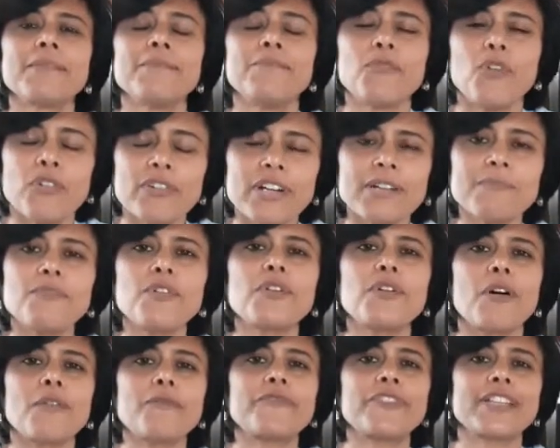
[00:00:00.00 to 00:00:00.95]
more and
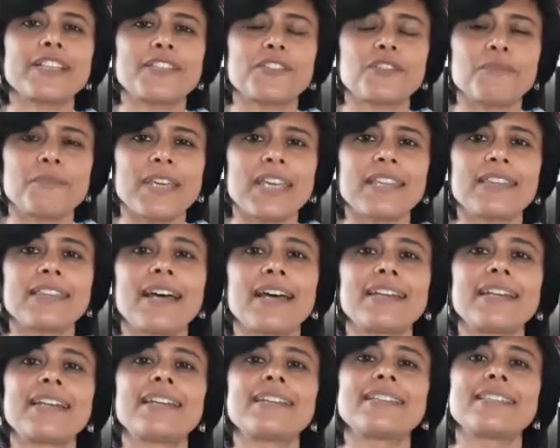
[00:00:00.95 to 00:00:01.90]
more obvious to me
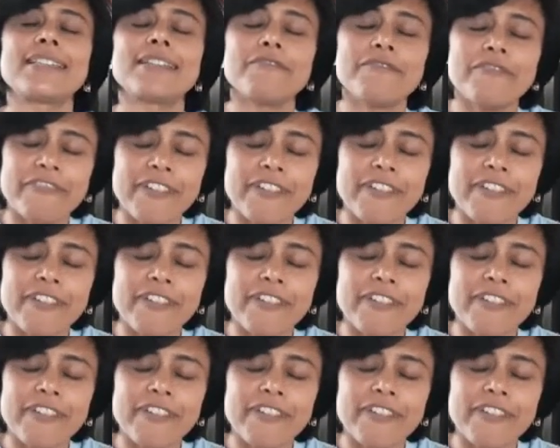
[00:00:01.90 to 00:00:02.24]
that it is in